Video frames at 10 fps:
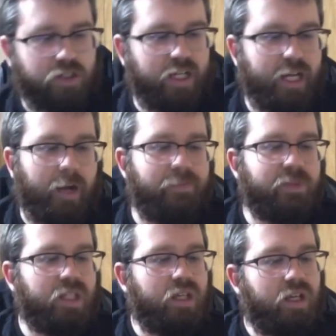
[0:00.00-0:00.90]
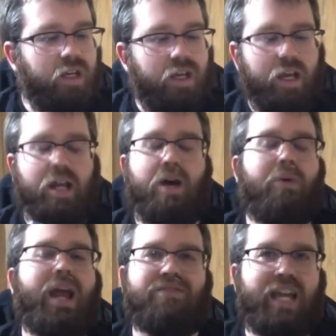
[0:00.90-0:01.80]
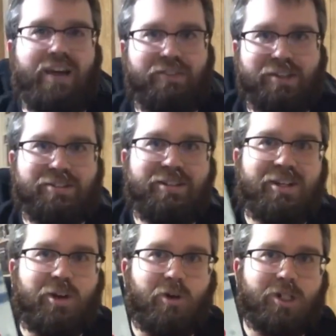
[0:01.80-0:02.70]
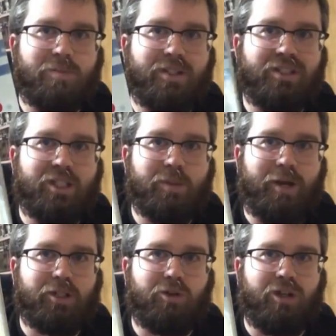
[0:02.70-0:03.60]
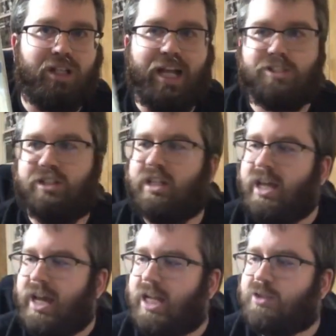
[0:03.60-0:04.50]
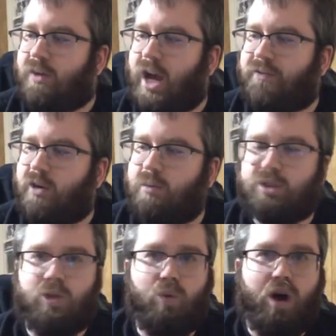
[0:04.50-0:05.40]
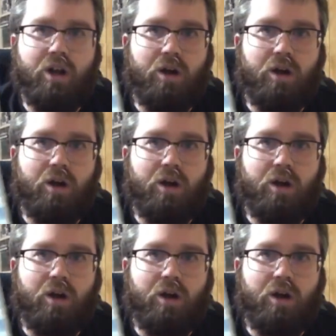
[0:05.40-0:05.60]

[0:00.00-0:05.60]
to check out. And uh, we have to have this Christmas special collection. It's five films in one, uh,